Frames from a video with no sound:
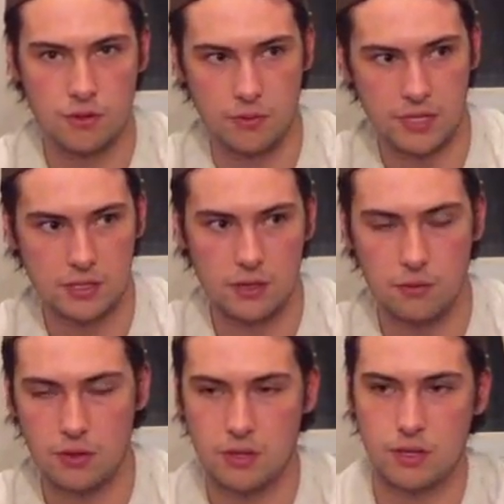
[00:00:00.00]
with
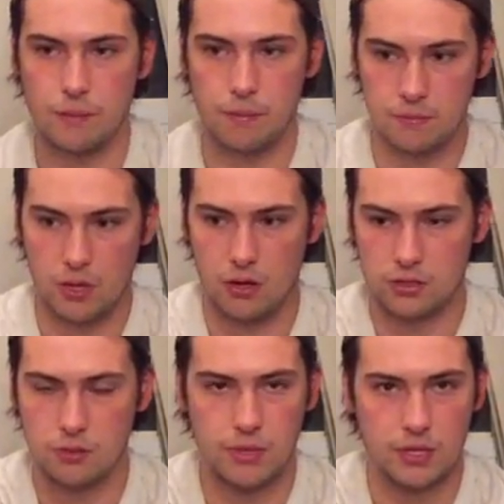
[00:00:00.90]
Orisa, with the
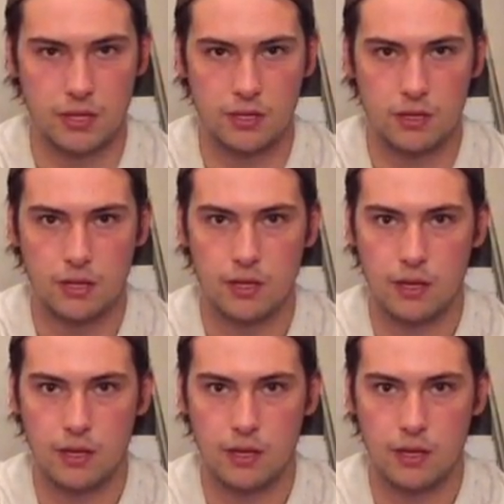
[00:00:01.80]
halt ability,